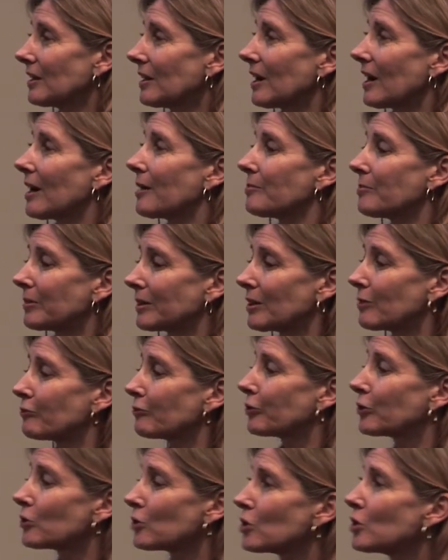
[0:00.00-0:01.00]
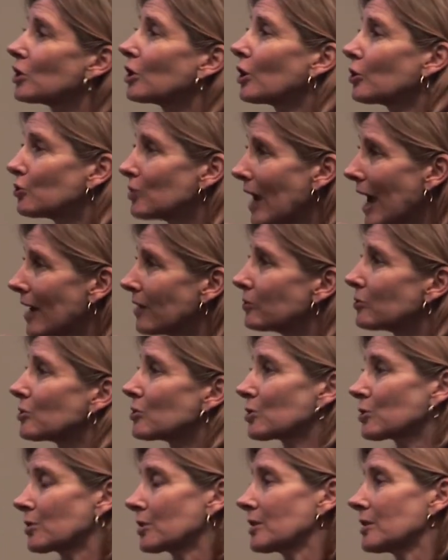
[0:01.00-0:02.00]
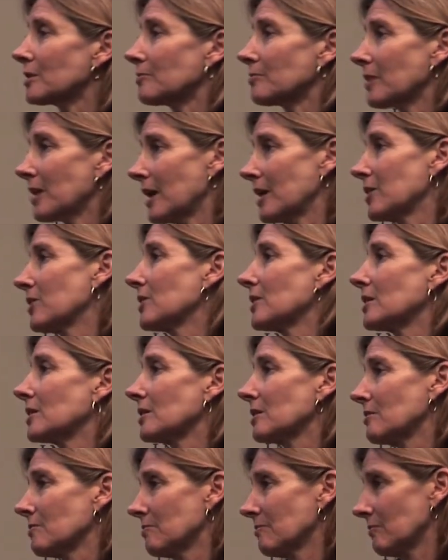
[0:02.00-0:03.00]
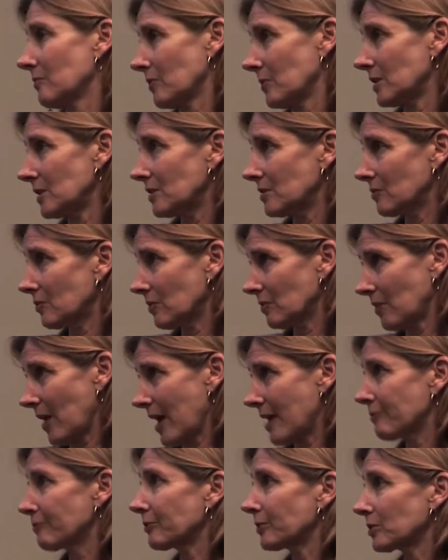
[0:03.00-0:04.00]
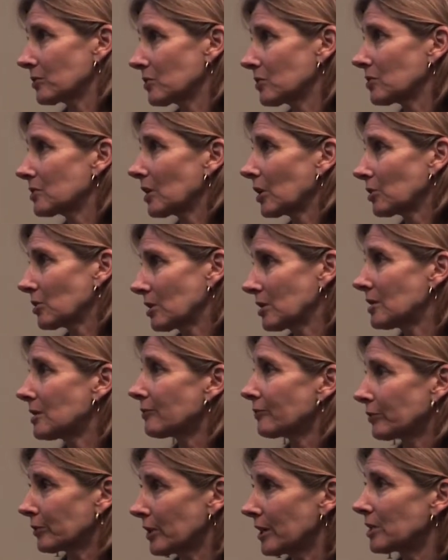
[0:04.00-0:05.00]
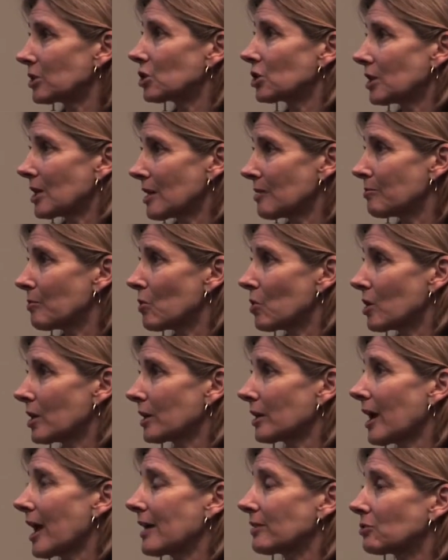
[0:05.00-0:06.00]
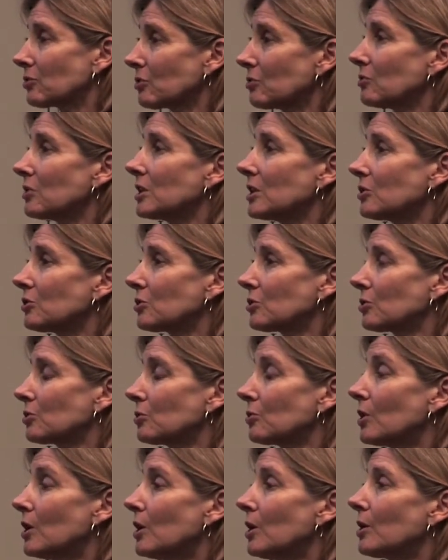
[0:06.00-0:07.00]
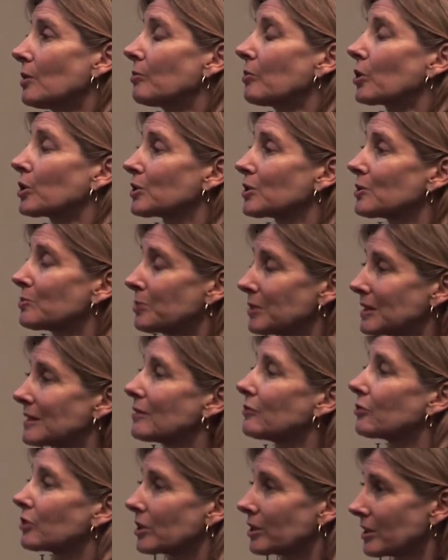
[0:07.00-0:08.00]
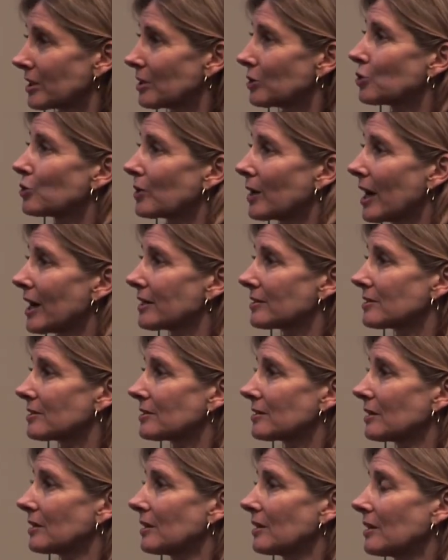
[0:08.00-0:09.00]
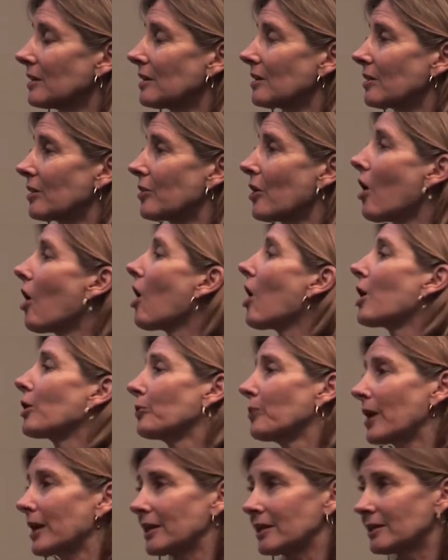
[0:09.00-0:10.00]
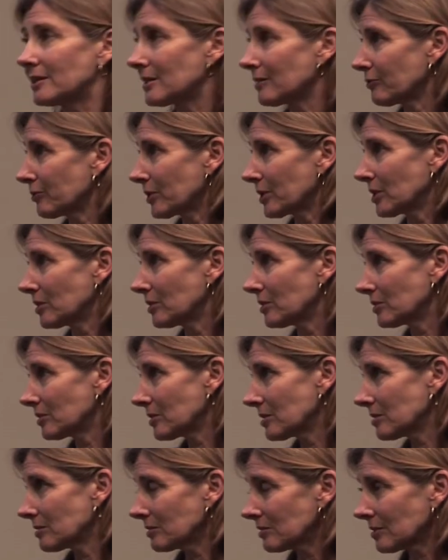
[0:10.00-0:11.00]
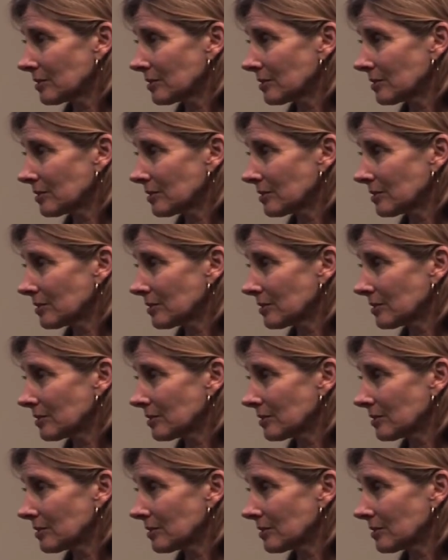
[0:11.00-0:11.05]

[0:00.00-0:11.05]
But the further you go downstream, I think these efforts start to differentiate more as you need to more specifically address the already difficult